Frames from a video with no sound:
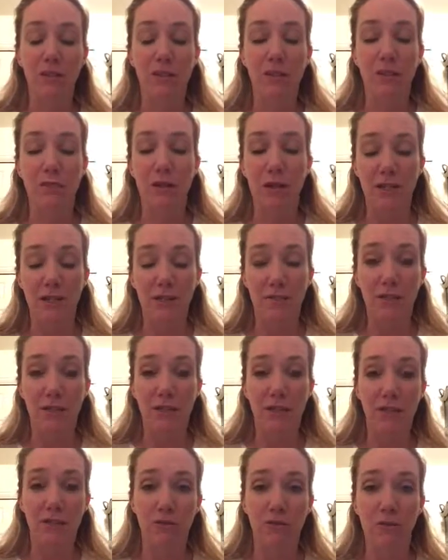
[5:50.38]
especially with
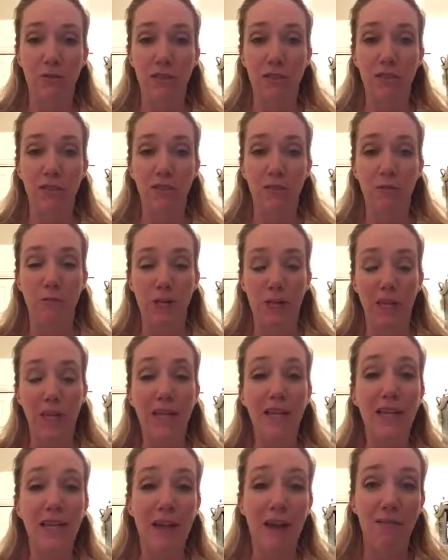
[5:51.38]
my schoolwork. So when I
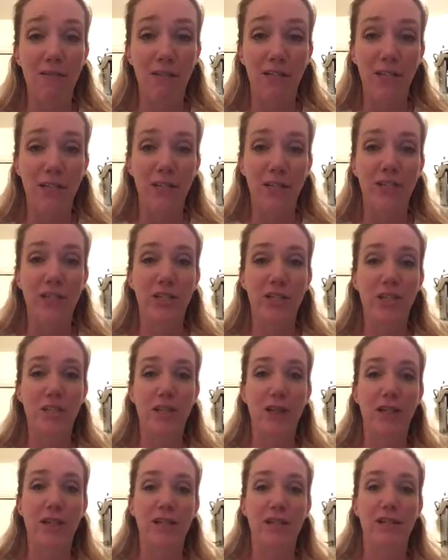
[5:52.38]
get down, she's
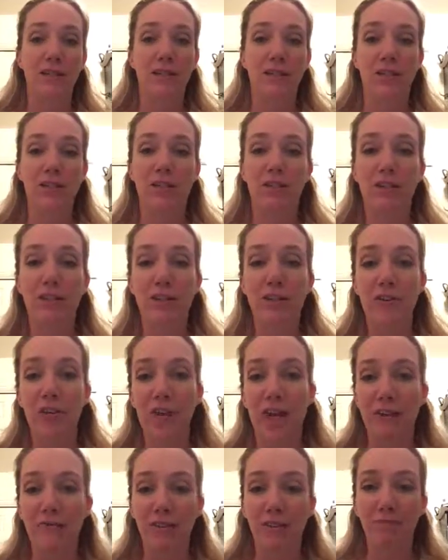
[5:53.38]
my cheerleader
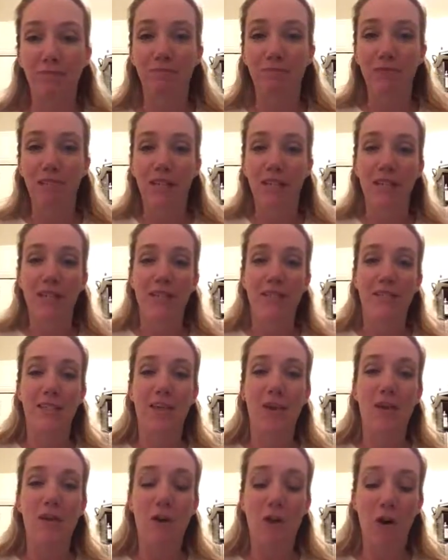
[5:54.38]
in heaven.
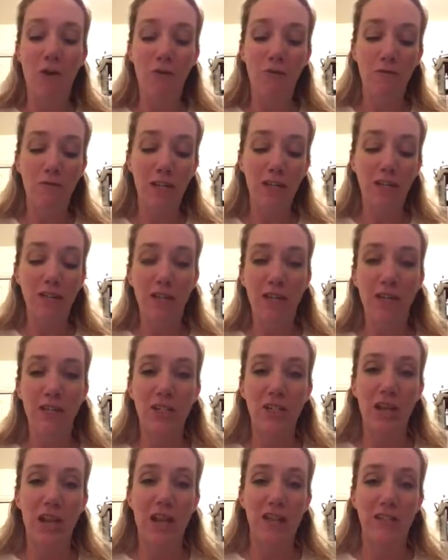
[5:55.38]
So hopefully you get a
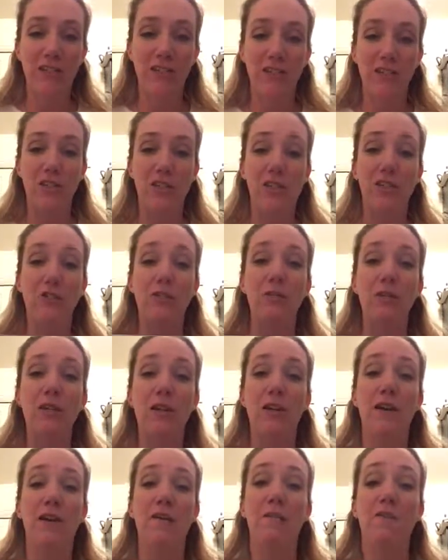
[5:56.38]
chance to
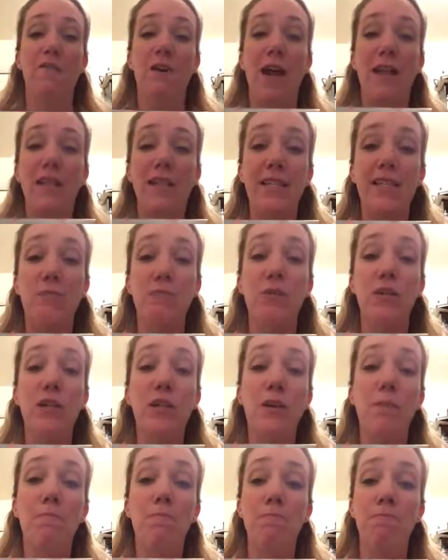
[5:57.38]
find this
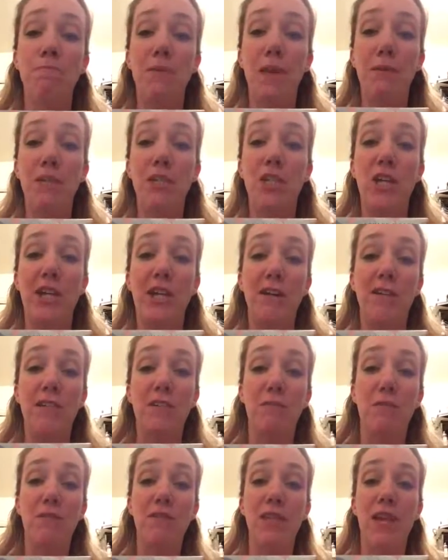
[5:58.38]
book. Maybe check out
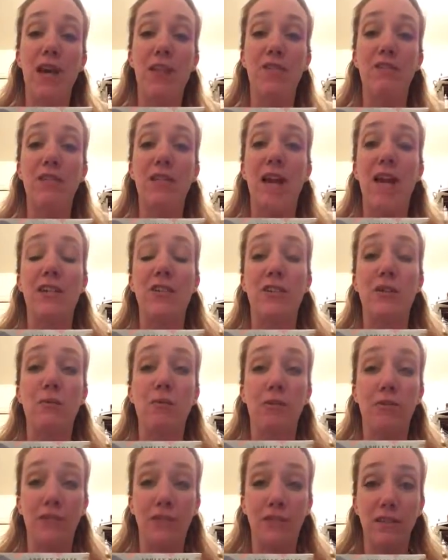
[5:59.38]
some of the others. Ashley
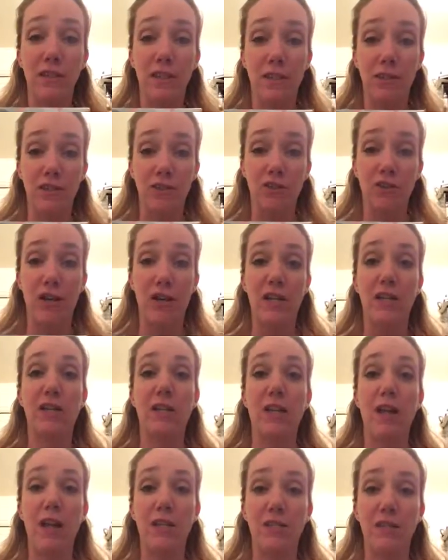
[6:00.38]
Wolf has illustrated
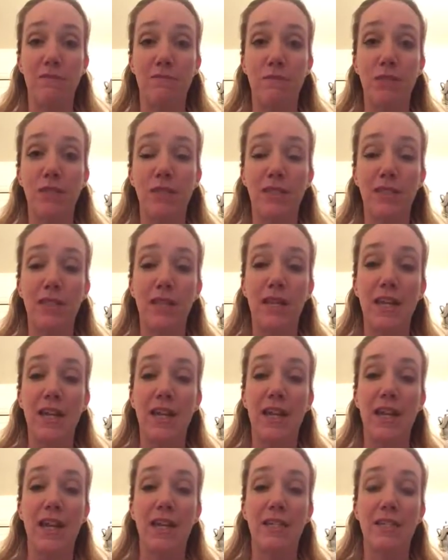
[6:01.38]
lots of books
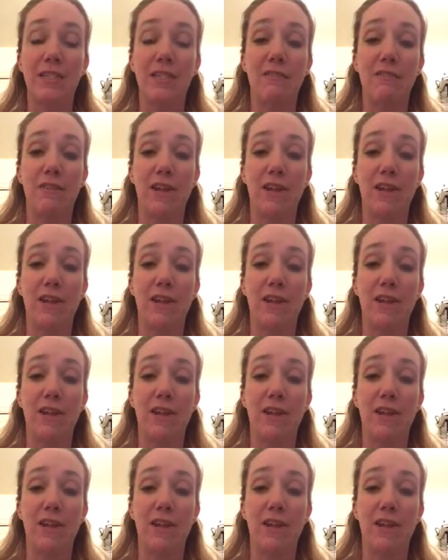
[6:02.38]
and is a